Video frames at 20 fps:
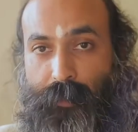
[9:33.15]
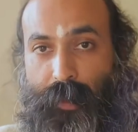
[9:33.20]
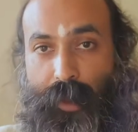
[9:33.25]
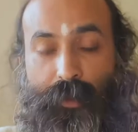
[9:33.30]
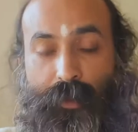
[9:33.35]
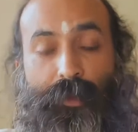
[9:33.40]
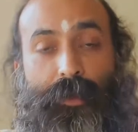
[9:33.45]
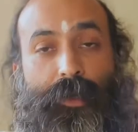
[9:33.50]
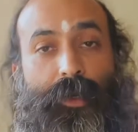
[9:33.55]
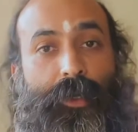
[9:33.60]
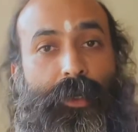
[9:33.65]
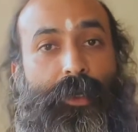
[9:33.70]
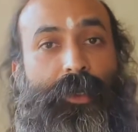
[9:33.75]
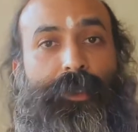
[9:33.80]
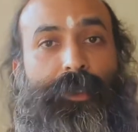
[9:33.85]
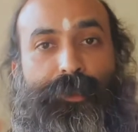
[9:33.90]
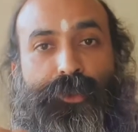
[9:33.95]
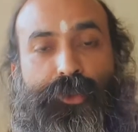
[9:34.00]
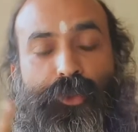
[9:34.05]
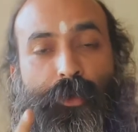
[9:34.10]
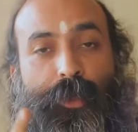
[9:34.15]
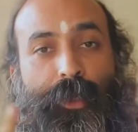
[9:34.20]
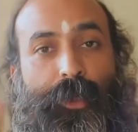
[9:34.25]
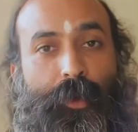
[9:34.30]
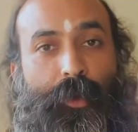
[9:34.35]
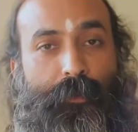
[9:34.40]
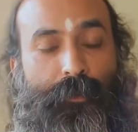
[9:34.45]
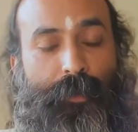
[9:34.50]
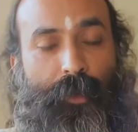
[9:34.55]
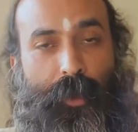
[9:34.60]
in the earlier story
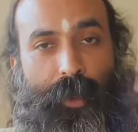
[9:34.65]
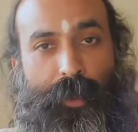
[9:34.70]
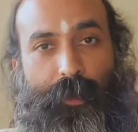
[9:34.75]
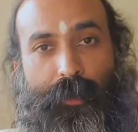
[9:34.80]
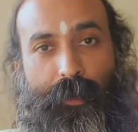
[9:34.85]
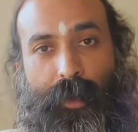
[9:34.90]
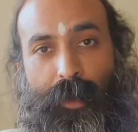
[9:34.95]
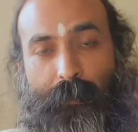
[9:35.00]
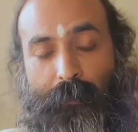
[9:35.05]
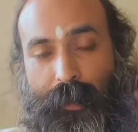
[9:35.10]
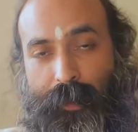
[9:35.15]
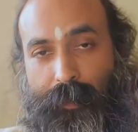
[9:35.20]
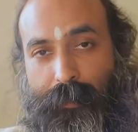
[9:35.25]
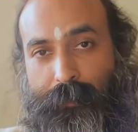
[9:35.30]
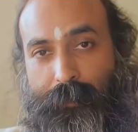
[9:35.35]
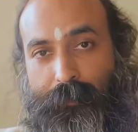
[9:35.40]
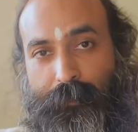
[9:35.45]
of Lord Rama,